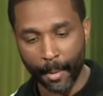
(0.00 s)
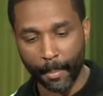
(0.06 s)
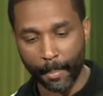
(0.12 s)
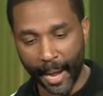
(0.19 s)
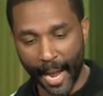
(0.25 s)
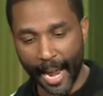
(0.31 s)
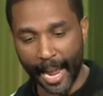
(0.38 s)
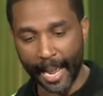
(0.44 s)

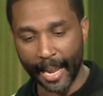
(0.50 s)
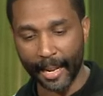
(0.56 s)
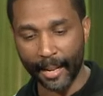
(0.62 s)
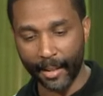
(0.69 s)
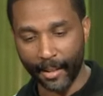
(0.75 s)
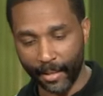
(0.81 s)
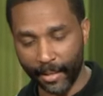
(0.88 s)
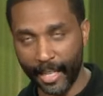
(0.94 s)
by
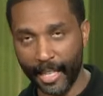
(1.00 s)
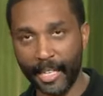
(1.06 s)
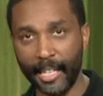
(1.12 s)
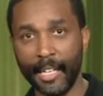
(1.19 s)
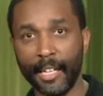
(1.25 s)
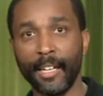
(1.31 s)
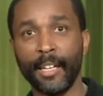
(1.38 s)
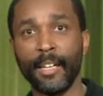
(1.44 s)

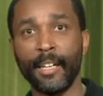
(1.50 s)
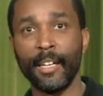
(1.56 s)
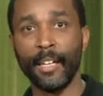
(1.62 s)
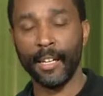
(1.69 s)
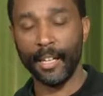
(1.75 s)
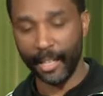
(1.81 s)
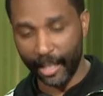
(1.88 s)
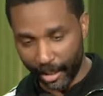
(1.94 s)
the
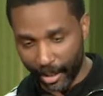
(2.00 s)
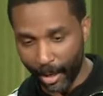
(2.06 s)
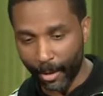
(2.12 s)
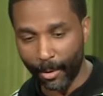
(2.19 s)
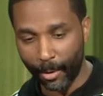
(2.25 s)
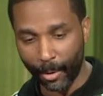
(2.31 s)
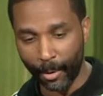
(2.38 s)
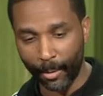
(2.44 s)

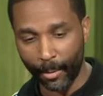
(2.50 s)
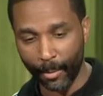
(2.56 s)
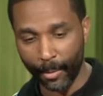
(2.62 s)
eternal.